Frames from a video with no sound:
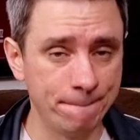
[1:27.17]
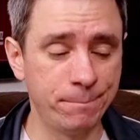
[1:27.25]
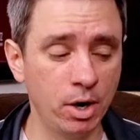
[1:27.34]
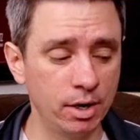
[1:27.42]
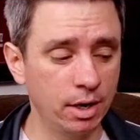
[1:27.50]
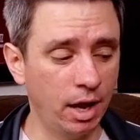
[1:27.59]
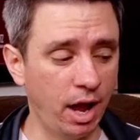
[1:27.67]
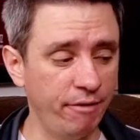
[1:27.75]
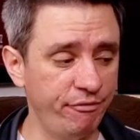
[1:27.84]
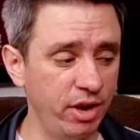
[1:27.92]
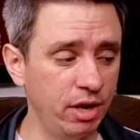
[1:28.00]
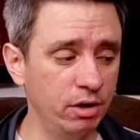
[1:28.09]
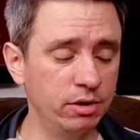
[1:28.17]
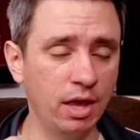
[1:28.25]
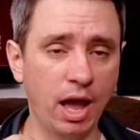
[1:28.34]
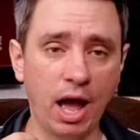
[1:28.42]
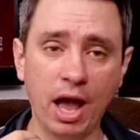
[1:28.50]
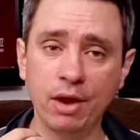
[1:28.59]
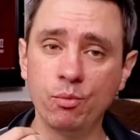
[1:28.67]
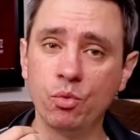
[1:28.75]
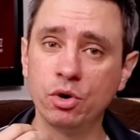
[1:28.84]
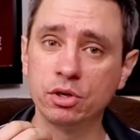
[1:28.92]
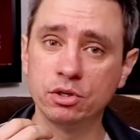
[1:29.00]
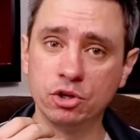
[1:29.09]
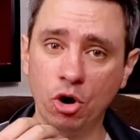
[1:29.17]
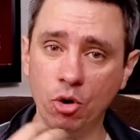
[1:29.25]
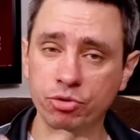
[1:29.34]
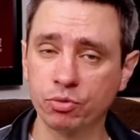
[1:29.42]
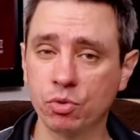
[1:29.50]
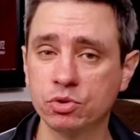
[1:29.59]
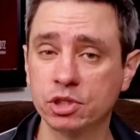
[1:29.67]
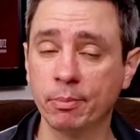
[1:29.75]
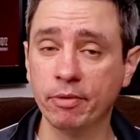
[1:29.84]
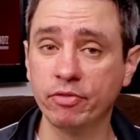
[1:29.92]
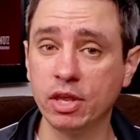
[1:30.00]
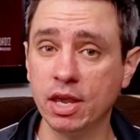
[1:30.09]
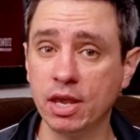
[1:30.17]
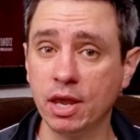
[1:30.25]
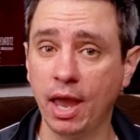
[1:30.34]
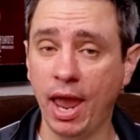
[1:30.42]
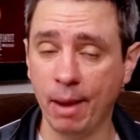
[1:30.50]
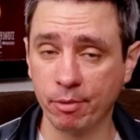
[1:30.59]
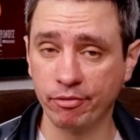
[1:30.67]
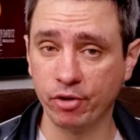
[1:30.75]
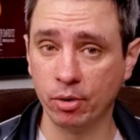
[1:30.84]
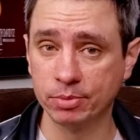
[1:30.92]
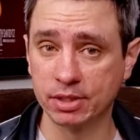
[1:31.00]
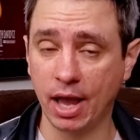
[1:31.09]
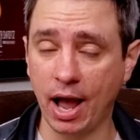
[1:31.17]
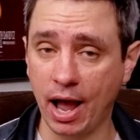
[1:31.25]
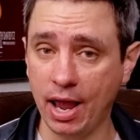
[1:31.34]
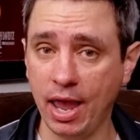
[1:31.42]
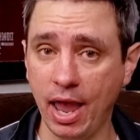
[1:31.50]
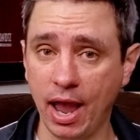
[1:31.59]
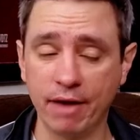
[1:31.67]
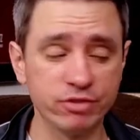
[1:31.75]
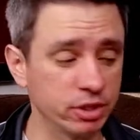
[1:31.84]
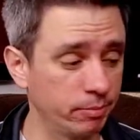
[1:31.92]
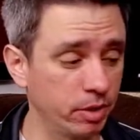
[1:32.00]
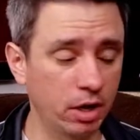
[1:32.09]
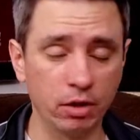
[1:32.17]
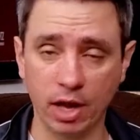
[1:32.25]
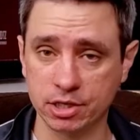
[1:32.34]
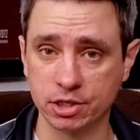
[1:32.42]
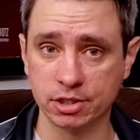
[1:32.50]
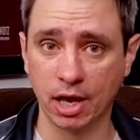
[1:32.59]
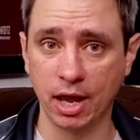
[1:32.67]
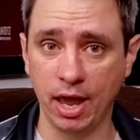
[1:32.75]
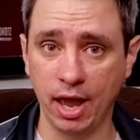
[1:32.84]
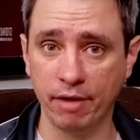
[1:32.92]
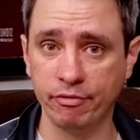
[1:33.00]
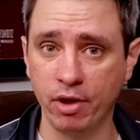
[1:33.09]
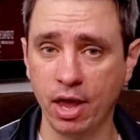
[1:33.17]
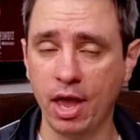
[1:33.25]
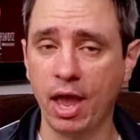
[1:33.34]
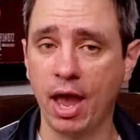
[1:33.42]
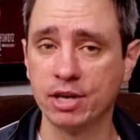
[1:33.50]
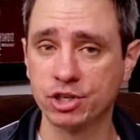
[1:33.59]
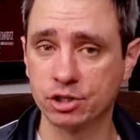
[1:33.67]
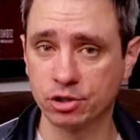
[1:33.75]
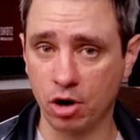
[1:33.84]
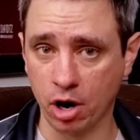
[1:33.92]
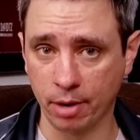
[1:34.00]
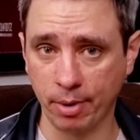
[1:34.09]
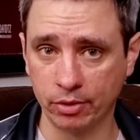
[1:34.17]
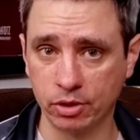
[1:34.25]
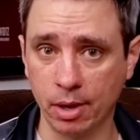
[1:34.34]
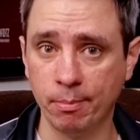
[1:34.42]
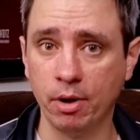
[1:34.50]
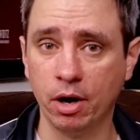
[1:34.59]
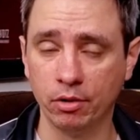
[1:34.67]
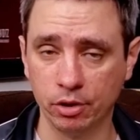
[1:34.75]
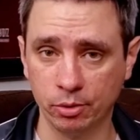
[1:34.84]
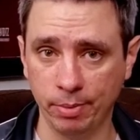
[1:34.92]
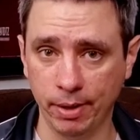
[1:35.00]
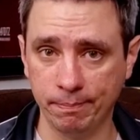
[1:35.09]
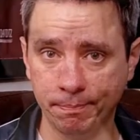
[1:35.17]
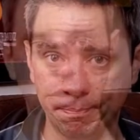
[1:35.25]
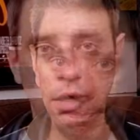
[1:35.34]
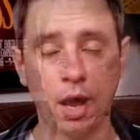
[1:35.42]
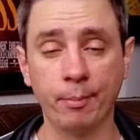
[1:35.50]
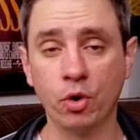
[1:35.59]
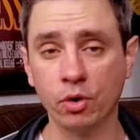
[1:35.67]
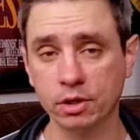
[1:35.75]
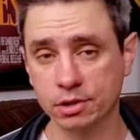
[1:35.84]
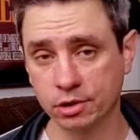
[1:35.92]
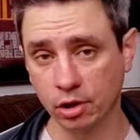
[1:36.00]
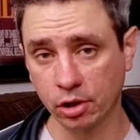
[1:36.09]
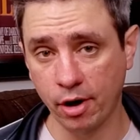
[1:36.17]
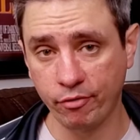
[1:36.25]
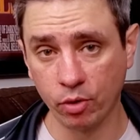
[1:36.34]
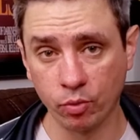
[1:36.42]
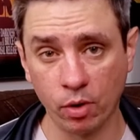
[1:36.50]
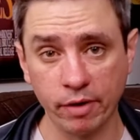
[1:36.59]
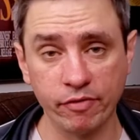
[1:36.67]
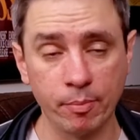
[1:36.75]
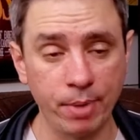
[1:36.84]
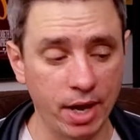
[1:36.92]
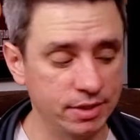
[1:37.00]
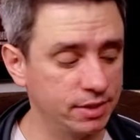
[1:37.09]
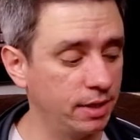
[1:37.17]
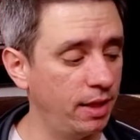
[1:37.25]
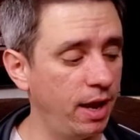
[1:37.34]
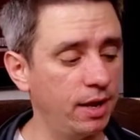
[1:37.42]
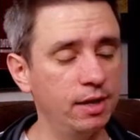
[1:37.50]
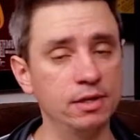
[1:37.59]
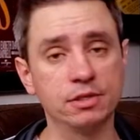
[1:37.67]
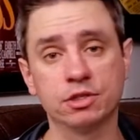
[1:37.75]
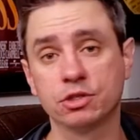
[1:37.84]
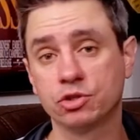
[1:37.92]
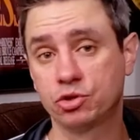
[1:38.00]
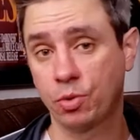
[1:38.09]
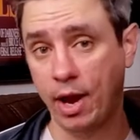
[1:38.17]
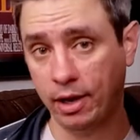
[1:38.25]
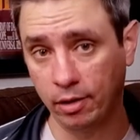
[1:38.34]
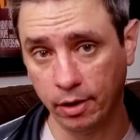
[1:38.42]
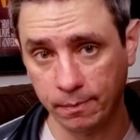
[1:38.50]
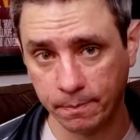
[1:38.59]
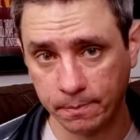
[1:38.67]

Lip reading: But I figured that I would go through some of the Hammer films that I have, some of the collections I have, and just talk about them a little bit. I'm going to start off with one of the best, and that is Dracula.